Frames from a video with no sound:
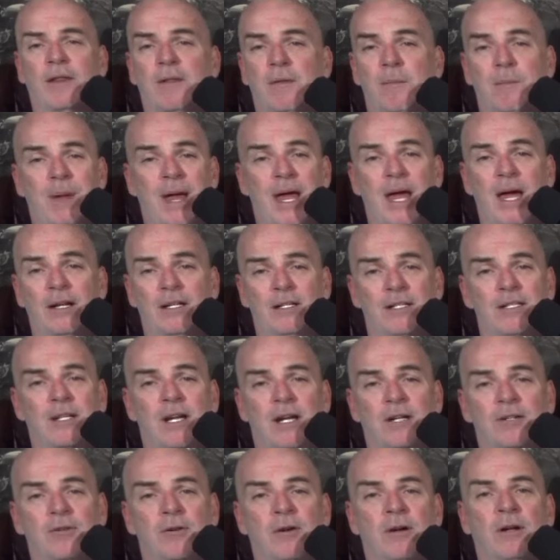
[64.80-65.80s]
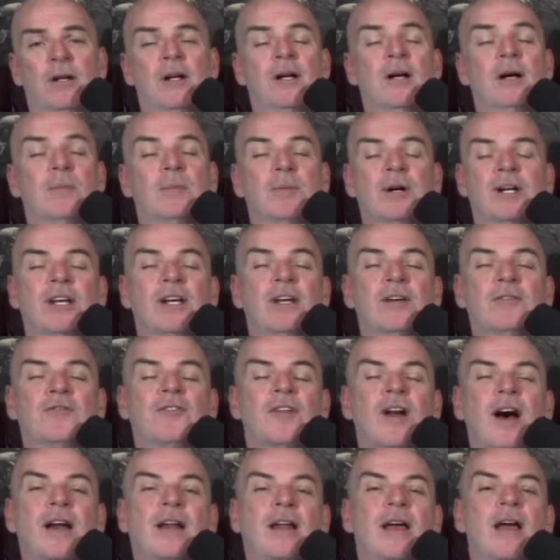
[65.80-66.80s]
about the band, et cetera. But
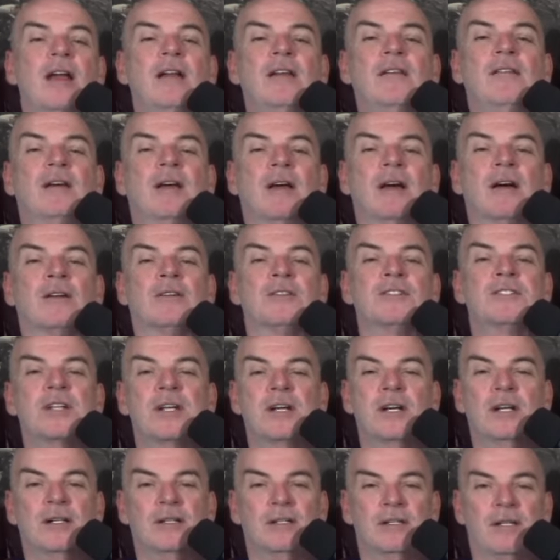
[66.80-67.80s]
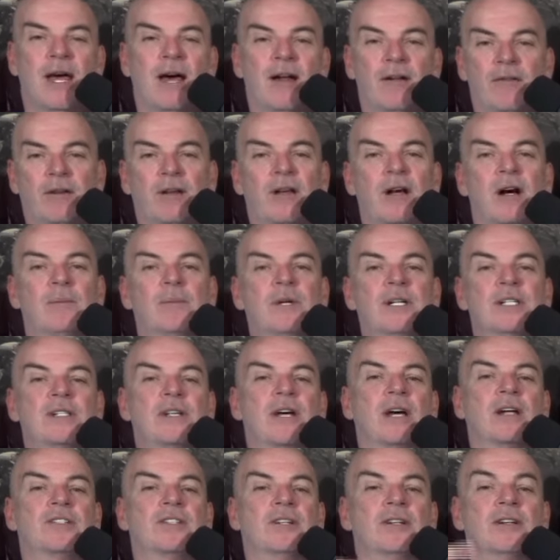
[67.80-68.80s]
if not anything else, down in the comment
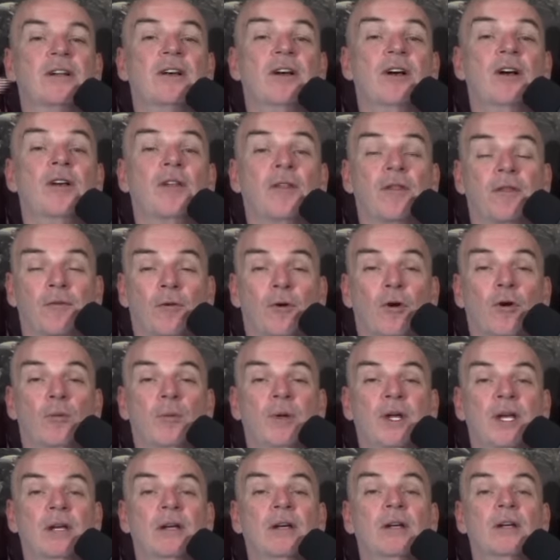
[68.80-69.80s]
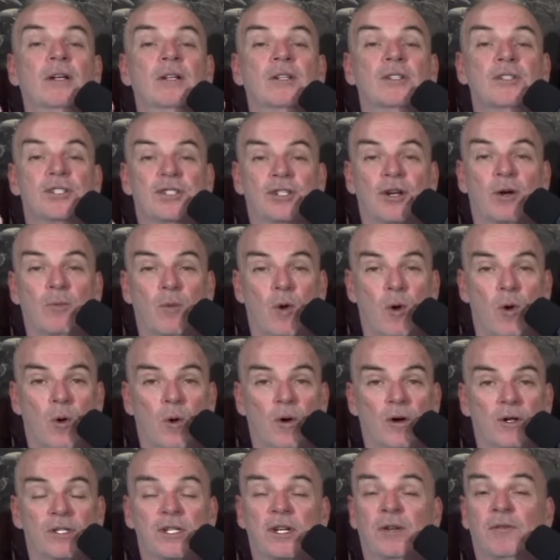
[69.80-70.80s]
section, throw me some
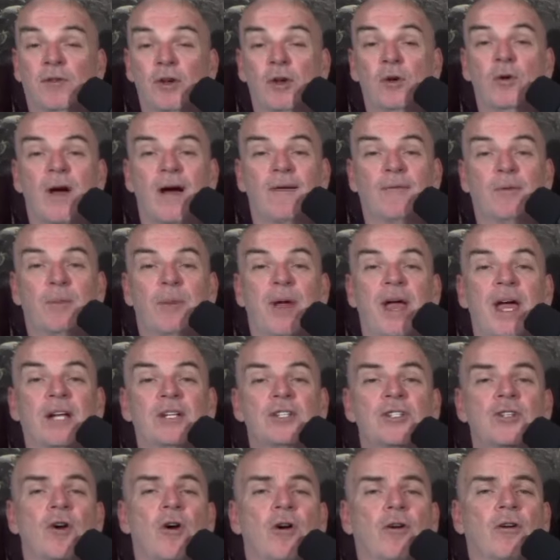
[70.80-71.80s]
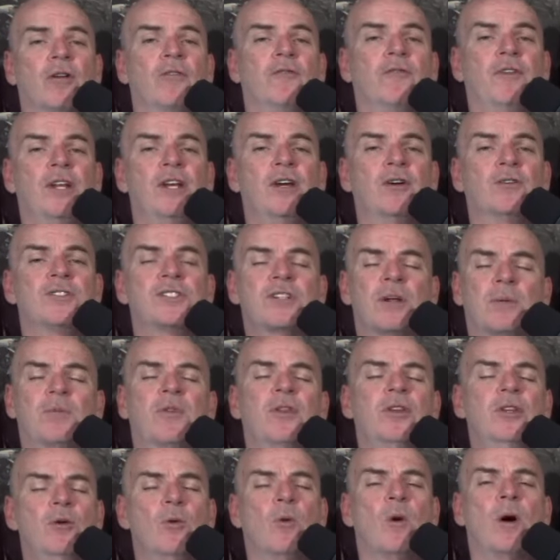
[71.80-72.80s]
horns. If you have a band song or a video,
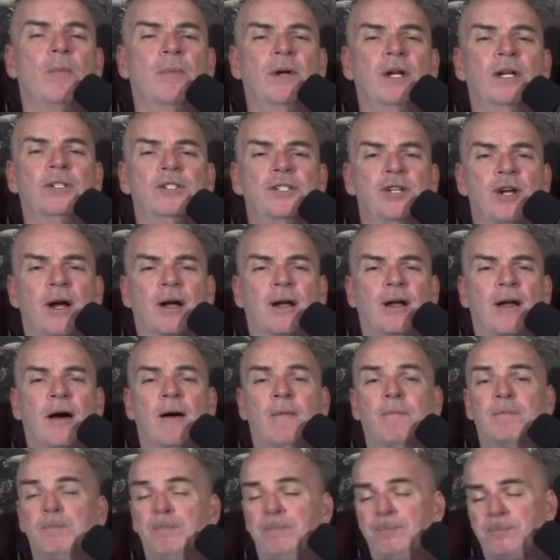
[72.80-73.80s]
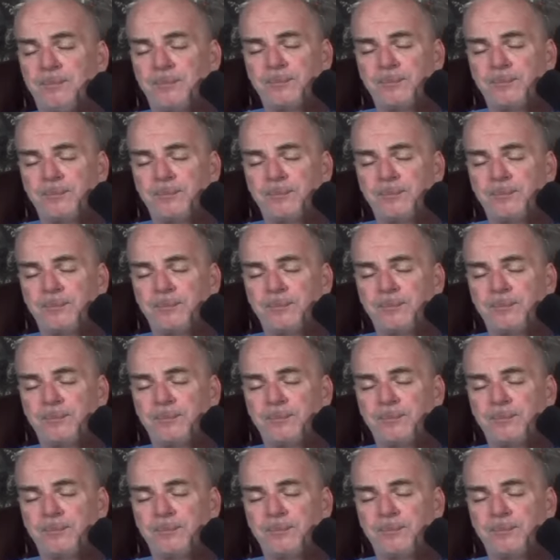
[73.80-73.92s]
something you want me to check out,